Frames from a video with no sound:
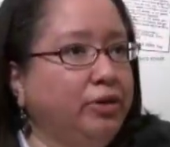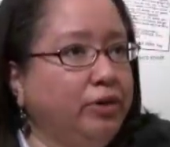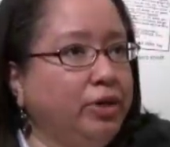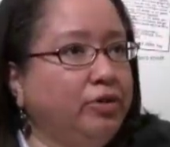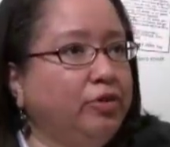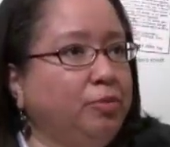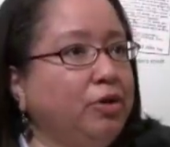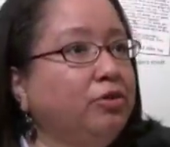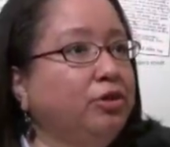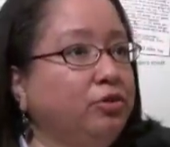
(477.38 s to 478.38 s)
heritage,
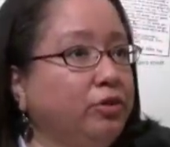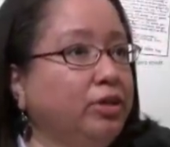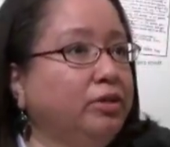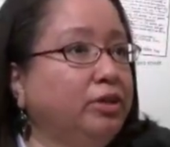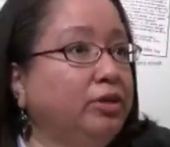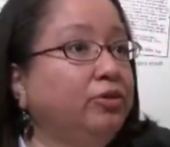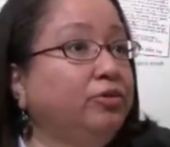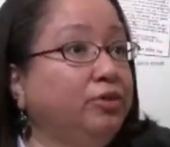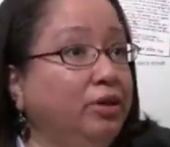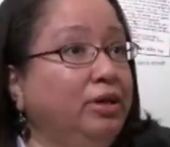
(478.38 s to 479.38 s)
especially during the
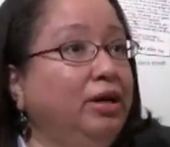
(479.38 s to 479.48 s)
years